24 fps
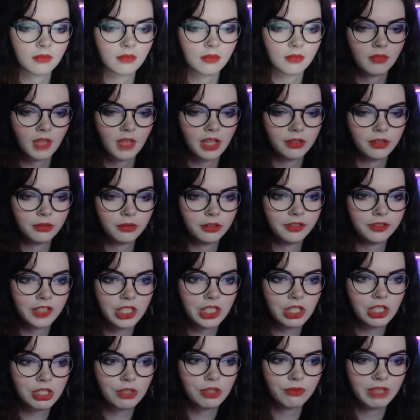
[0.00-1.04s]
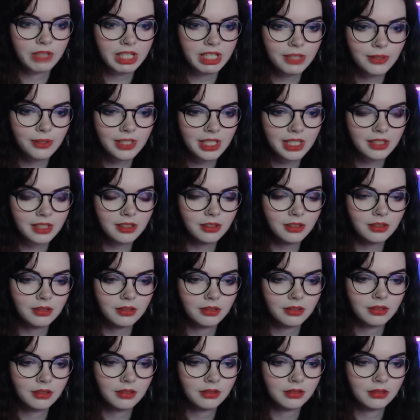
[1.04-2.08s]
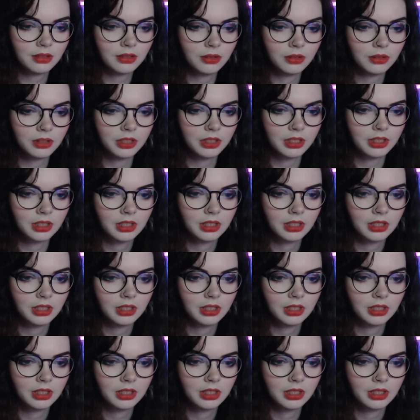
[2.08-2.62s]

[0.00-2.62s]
I don't know if this is just a radio signal or